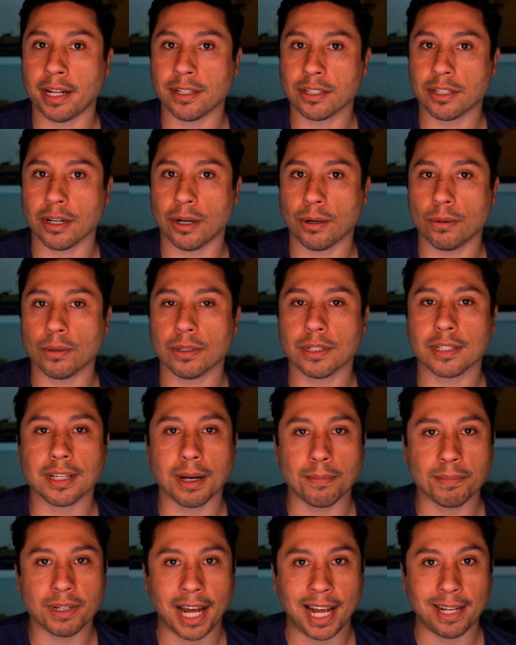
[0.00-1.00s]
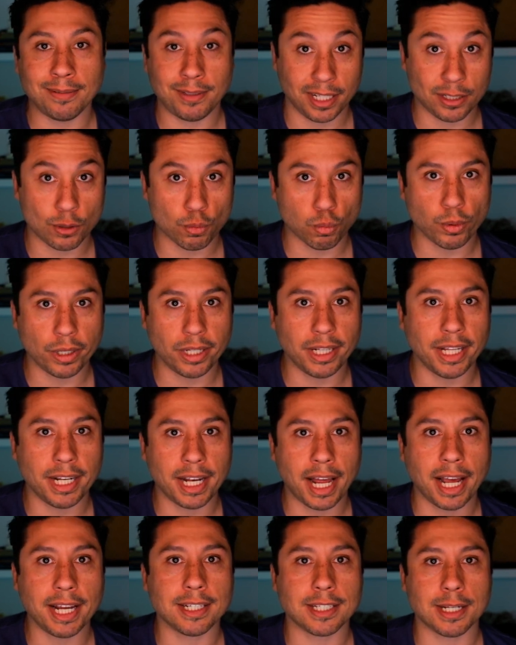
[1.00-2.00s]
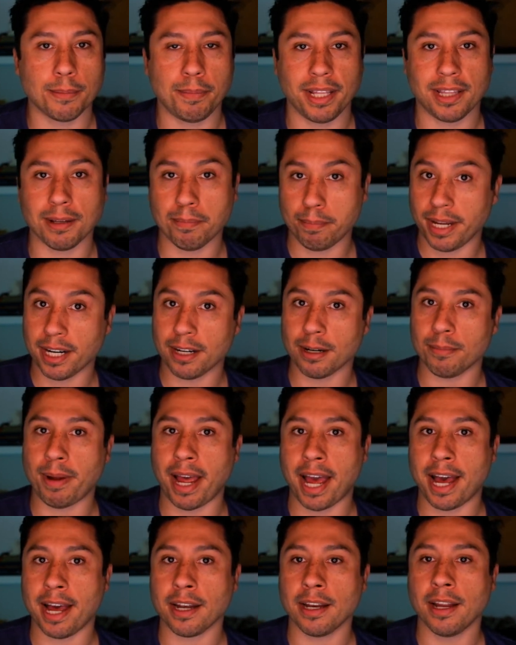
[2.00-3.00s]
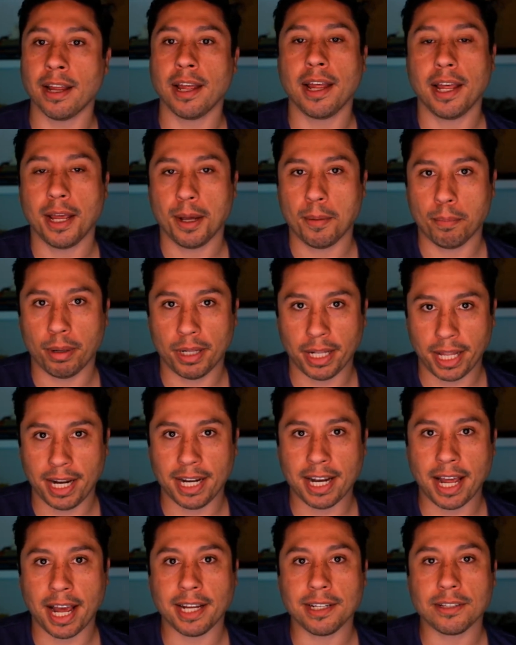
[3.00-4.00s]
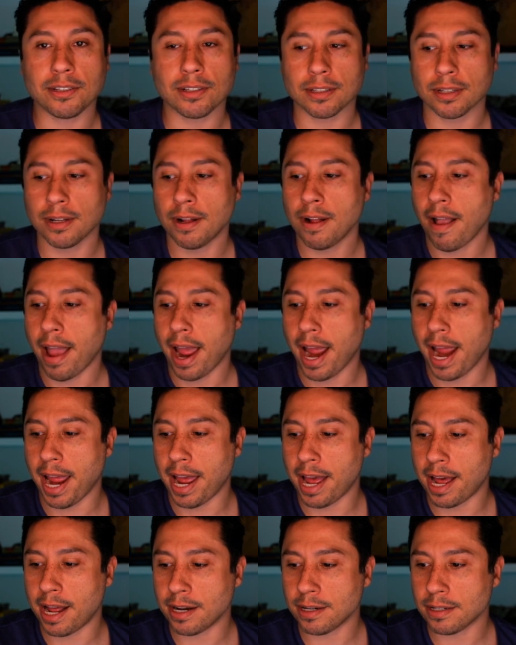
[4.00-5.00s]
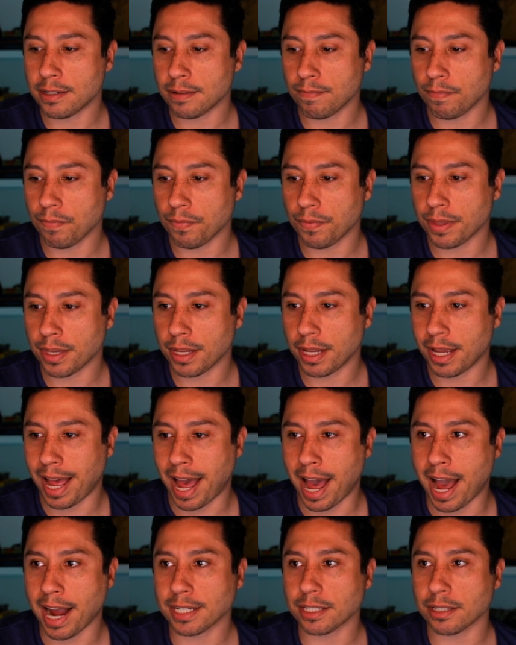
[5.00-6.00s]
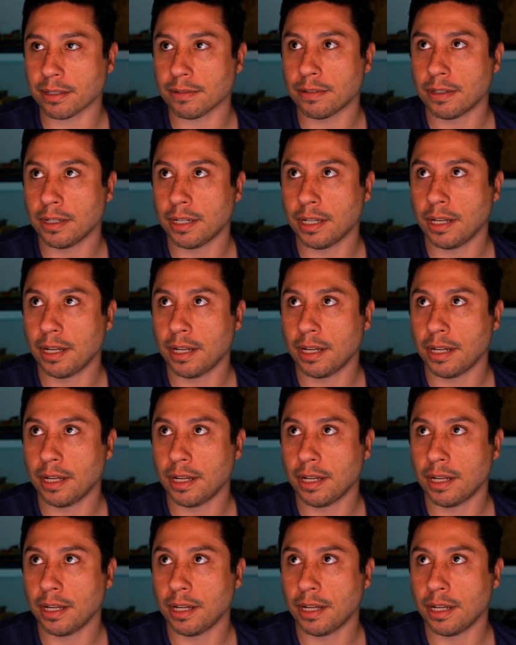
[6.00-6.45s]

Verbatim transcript: And so sometimes it's really nice to be the bigger man, play nice, and act.